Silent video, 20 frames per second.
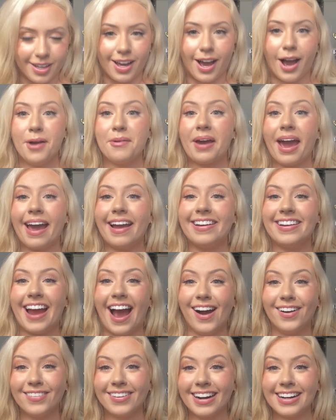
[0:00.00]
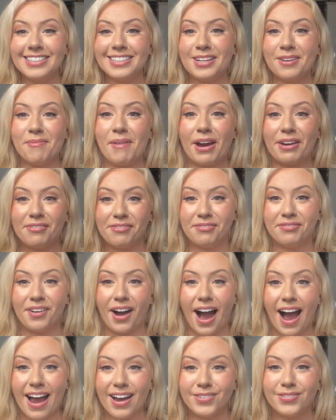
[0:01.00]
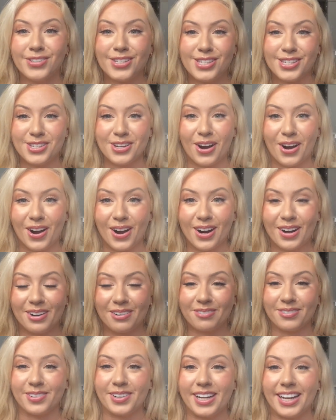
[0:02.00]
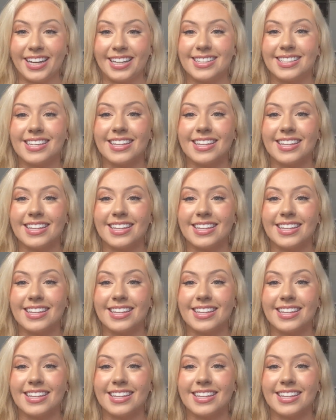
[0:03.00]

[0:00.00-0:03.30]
Okay, now we're into my 5-star reads.